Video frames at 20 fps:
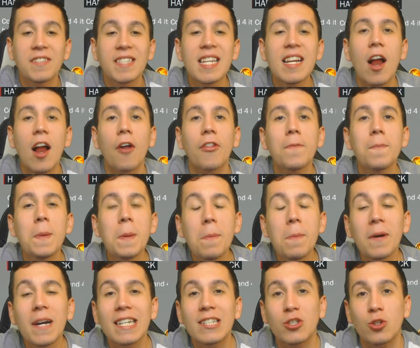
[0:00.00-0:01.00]
I've seen other
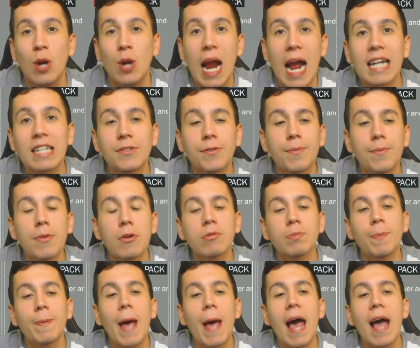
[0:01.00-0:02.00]
people get trash from
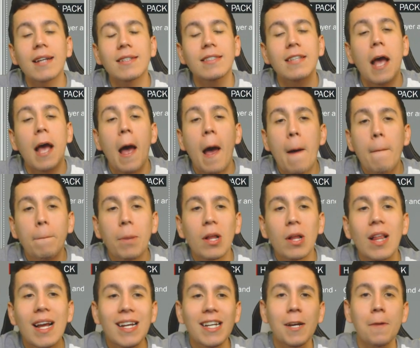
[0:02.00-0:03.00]
those packs,
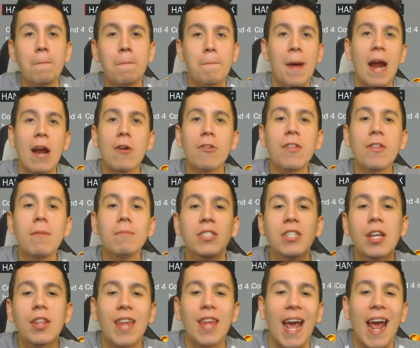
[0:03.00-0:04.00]
but like, compare
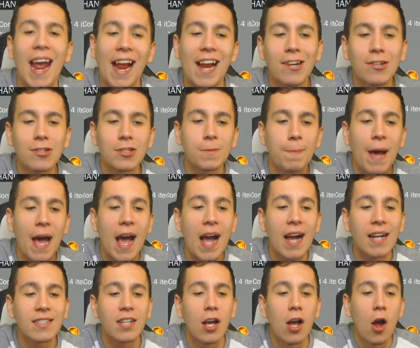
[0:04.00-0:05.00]
them to the handles
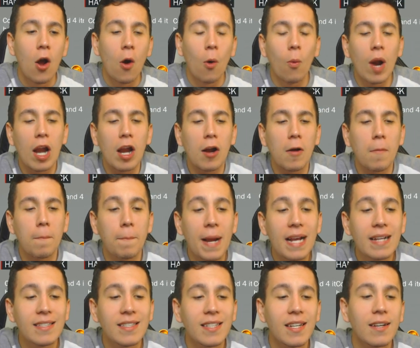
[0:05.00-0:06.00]
packs, where
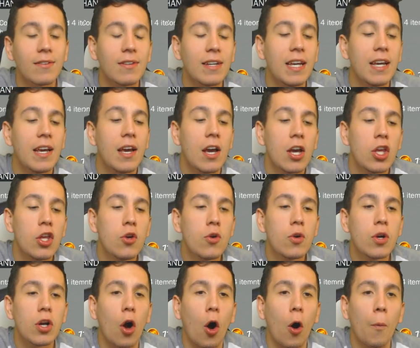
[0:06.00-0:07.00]
basically
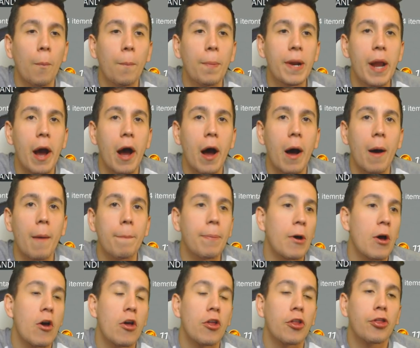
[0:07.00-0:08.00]
you could open up
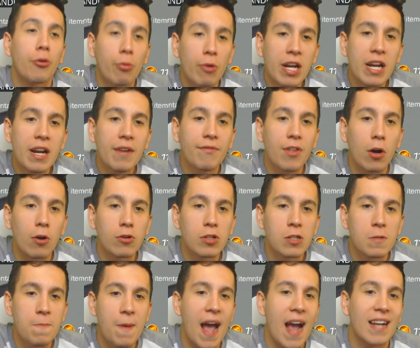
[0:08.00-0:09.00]
3 of
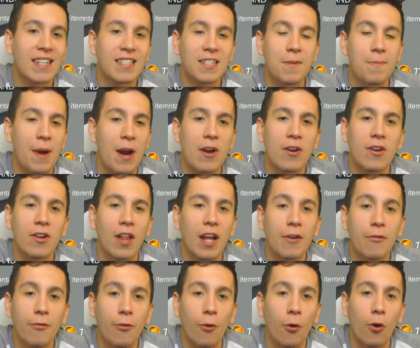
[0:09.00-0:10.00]
those packs compared to
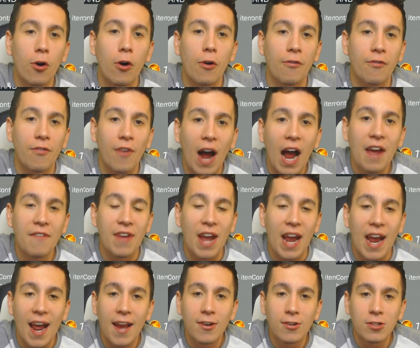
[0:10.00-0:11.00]
like 4 or 5
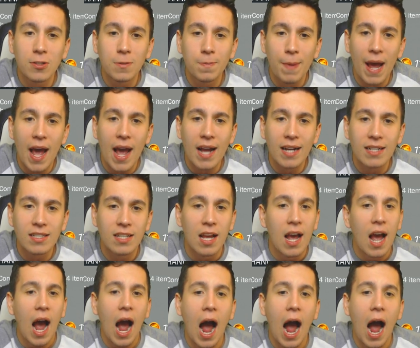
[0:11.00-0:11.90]
handles packs.